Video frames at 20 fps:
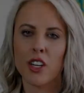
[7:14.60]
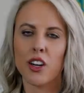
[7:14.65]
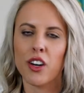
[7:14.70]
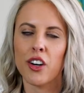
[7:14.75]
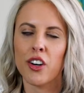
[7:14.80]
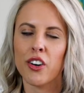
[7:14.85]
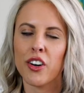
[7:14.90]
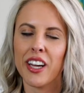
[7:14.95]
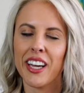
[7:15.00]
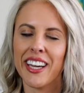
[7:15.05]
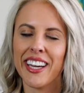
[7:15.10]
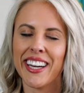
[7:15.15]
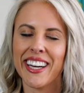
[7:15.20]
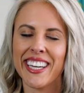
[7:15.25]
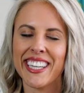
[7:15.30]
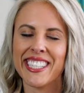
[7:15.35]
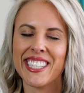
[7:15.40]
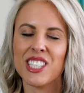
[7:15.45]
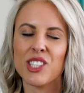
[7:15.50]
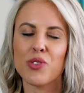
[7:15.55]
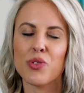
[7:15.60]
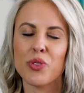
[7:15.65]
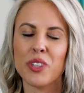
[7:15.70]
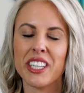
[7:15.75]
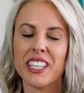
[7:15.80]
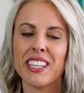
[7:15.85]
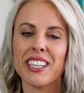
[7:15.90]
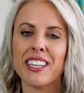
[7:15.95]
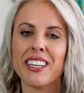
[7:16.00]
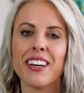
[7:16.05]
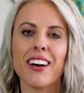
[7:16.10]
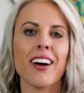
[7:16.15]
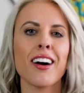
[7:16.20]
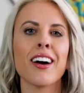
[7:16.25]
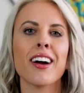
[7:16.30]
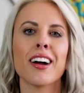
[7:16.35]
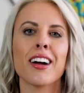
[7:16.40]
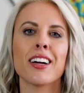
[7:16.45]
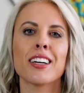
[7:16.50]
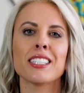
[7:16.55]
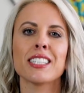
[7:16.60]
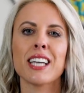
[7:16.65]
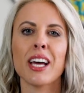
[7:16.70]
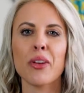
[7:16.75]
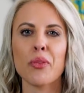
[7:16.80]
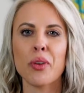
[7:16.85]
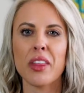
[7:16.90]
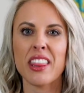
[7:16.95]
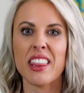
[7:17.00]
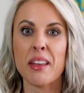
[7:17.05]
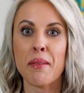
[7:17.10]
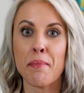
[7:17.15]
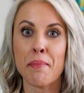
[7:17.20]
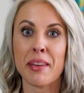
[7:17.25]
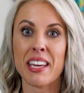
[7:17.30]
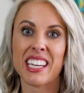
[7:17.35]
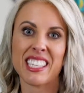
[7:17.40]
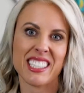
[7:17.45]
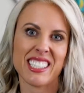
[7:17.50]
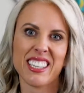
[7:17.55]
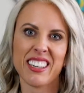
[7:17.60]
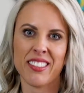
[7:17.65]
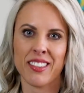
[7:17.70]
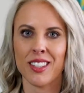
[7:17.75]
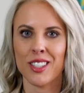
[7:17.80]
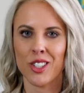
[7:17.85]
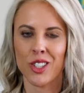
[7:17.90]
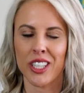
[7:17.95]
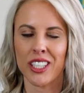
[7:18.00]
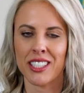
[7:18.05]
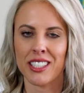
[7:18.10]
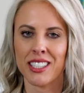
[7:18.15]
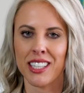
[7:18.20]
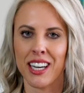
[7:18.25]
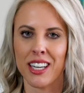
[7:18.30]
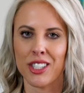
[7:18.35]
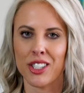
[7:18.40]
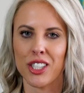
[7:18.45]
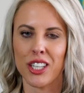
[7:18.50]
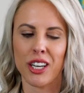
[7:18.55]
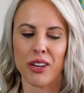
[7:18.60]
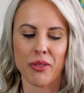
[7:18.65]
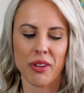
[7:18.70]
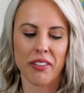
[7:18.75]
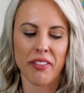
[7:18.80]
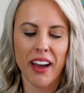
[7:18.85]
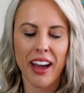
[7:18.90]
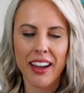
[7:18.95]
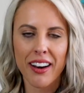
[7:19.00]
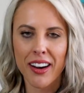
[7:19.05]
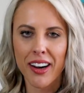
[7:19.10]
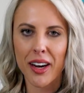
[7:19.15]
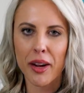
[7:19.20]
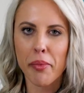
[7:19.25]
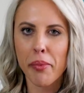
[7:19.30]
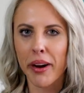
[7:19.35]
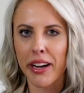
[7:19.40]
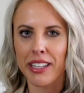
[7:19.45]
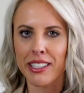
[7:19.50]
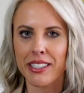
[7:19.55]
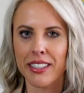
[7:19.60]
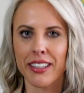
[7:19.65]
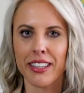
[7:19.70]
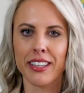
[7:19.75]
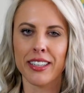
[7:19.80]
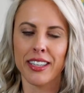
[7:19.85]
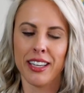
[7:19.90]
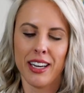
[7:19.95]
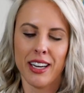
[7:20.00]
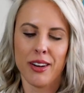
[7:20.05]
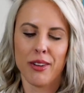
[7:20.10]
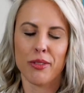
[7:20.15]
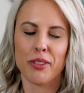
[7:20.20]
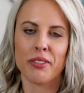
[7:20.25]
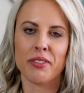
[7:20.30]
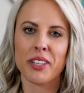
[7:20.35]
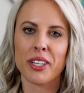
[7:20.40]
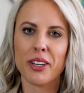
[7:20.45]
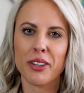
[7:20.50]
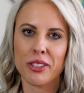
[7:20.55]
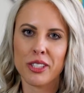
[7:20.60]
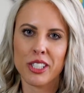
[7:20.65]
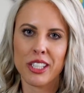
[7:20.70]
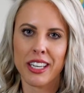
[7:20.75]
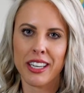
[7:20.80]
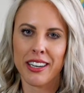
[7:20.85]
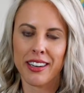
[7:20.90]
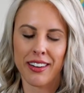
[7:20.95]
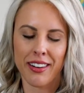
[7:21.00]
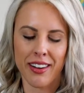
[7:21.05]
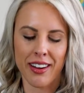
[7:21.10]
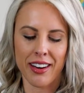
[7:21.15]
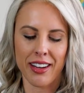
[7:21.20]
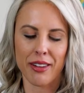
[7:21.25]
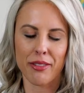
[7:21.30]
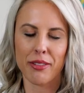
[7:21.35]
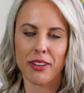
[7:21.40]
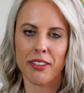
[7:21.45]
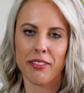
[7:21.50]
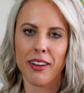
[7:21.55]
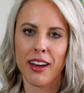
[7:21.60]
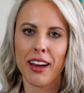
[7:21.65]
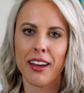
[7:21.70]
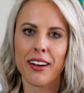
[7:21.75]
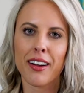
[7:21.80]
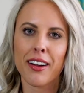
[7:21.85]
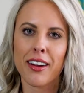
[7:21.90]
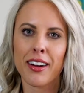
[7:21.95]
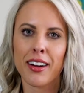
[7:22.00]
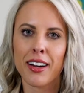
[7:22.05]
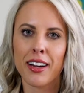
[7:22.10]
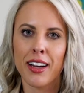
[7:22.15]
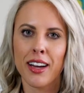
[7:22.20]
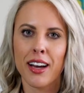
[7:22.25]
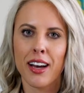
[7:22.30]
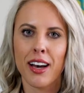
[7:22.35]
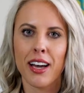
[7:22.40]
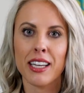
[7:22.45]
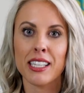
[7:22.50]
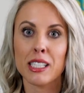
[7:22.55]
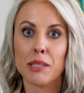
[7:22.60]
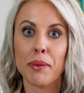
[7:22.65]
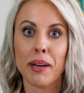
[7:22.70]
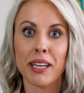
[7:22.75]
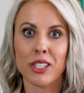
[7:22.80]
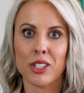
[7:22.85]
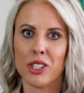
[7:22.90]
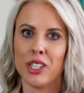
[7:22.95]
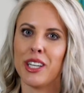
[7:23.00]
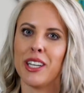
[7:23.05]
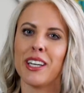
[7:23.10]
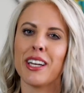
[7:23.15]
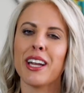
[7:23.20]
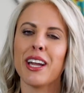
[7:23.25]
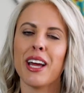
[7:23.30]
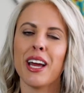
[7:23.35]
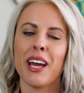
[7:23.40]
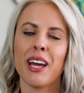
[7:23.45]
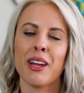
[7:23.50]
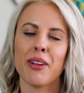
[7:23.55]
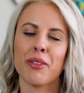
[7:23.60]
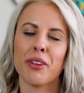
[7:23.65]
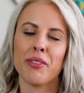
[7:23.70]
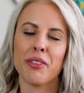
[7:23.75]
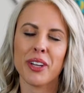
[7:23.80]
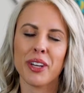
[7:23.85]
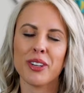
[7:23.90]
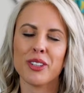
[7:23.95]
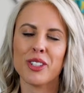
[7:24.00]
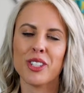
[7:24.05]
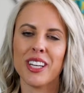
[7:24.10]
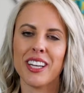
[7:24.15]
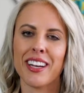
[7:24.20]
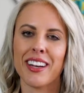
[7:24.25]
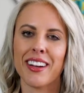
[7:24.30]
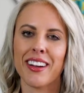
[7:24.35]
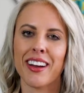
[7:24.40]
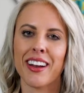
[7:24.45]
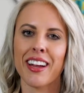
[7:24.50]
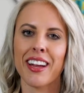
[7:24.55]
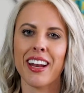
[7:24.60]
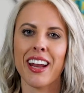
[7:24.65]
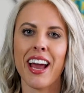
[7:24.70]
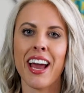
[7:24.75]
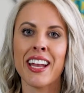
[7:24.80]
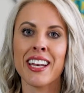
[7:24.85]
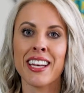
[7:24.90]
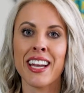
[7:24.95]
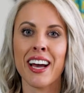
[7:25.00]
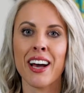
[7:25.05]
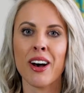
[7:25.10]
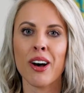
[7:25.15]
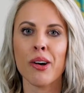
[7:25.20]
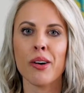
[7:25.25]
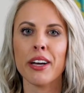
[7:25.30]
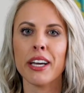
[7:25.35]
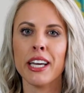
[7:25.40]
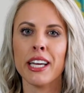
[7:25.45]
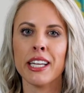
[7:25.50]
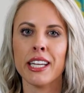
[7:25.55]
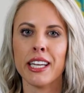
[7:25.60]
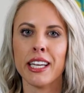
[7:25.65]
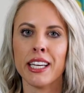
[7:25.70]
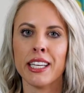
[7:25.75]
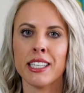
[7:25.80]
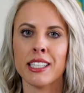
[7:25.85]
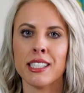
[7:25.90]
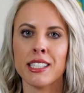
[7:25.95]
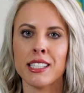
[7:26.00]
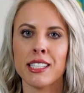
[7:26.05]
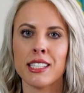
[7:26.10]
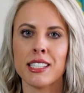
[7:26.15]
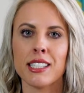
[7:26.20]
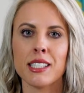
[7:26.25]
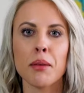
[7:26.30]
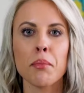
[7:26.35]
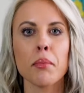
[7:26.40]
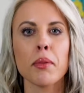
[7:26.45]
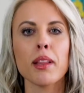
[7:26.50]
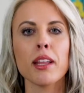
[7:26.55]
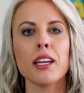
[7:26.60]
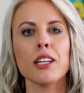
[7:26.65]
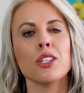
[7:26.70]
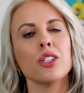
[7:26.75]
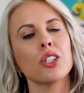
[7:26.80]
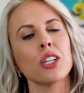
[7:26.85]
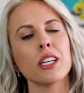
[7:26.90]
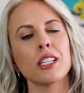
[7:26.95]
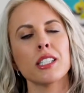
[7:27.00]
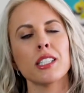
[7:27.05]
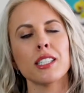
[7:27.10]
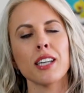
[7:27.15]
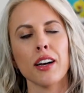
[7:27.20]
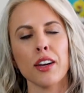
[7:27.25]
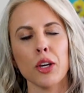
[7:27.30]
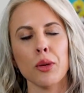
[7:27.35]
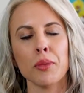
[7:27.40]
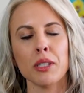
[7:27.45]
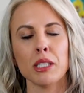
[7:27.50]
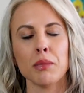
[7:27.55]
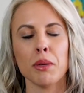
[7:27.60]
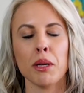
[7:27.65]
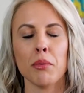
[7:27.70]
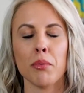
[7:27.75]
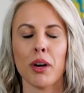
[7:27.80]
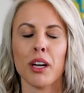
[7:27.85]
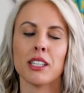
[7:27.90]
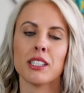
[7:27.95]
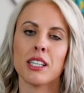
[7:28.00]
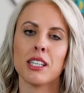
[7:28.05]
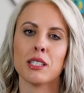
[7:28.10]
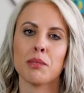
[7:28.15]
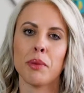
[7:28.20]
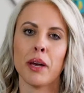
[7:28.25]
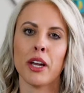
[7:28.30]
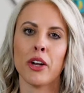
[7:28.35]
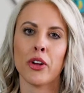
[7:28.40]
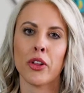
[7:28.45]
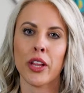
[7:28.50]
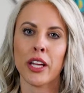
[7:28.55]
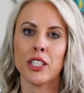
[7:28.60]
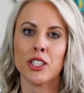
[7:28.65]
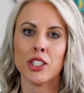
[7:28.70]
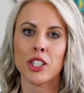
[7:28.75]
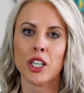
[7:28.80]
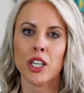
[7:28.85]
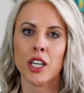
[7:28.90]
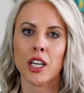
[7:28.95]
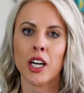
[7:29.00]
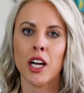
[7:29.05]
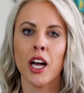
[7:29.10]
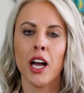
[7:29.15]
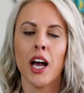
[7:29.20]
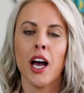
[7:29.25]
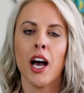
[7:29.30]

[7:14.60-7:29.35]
Okay guys, we are done with the meat of the transaction. We've had our appraisal, we've negotiated on it. We've had our inspection and we've negotiated on it. And now it is simply just documents being processed by your lender,